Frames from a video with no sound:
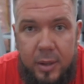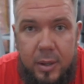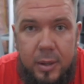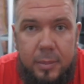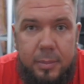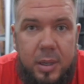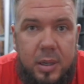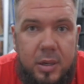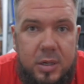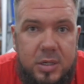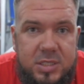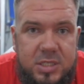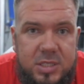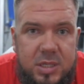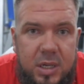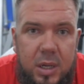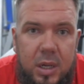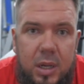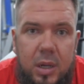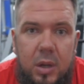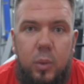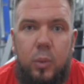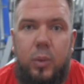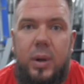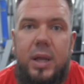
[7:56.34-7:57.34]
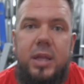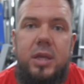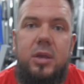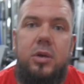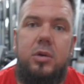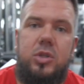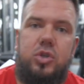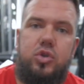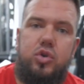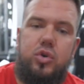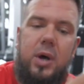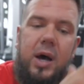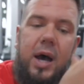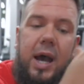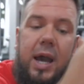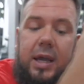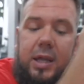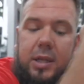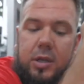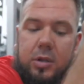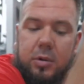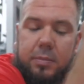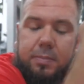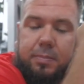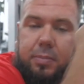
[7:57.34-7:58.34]
Because when you try
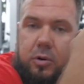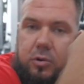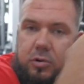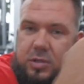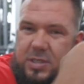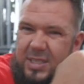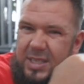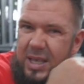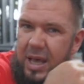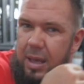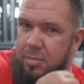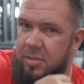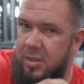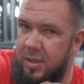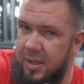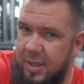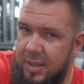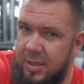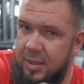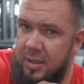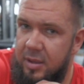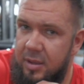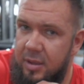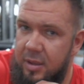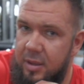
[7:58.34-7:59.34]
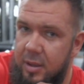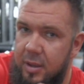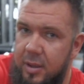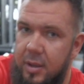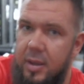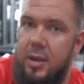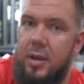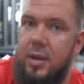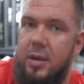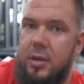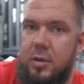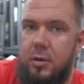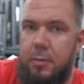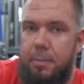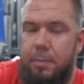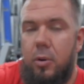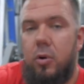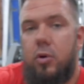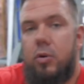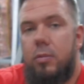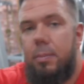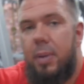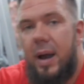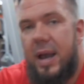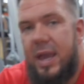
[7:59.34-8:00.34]
to pull something, you
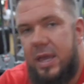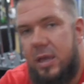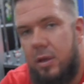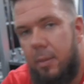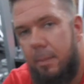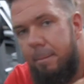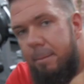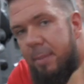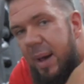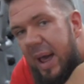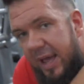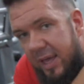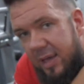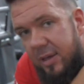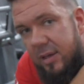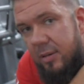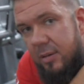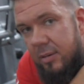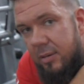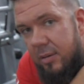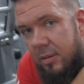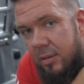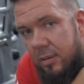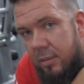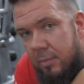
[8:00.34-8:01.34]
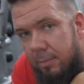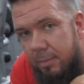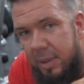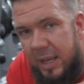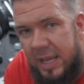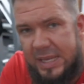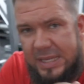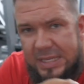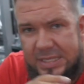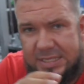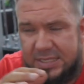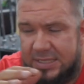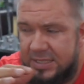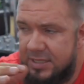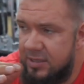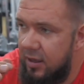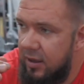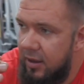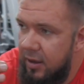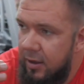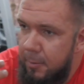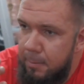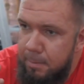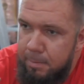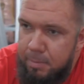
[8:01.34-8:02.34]
pull by your back. Back is
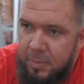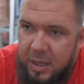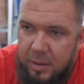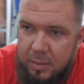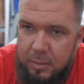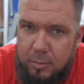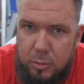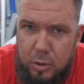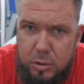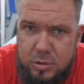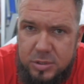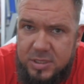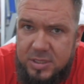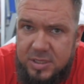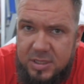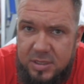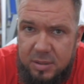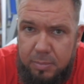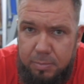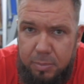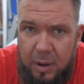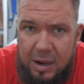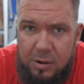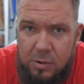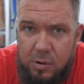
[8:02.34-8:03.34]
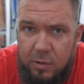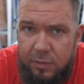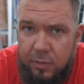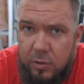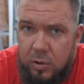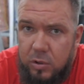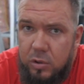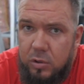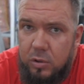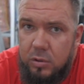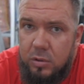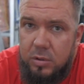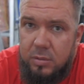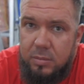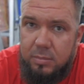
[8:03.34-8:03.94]
the most powerful